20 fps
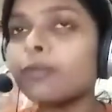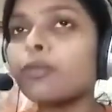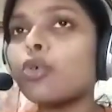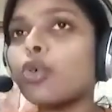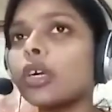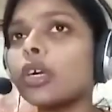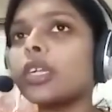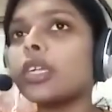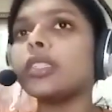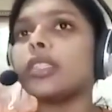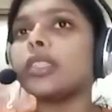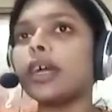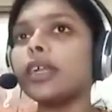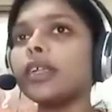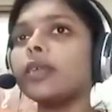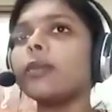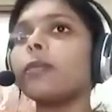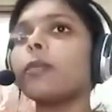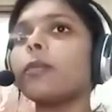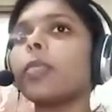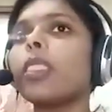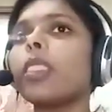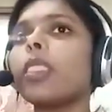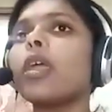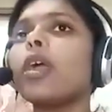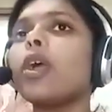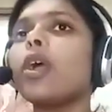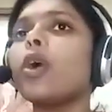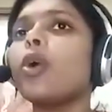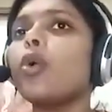spoken that
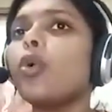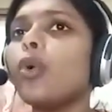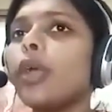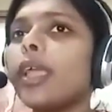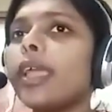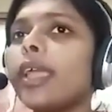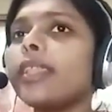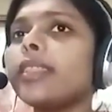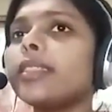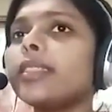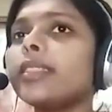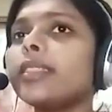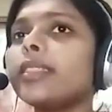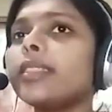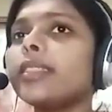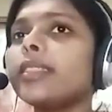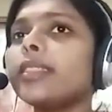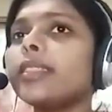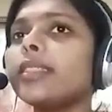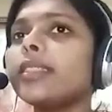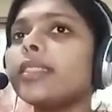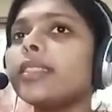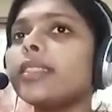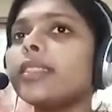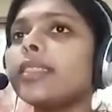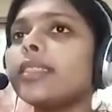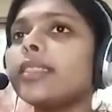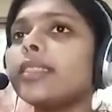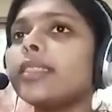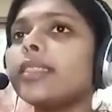when there
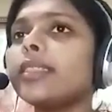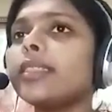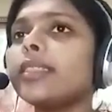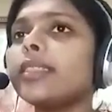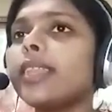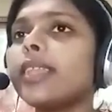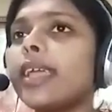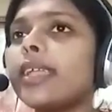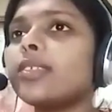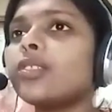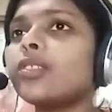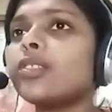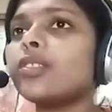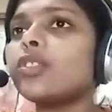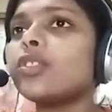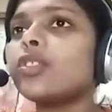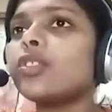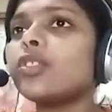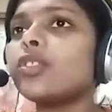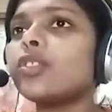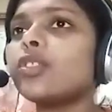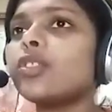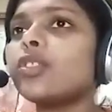is the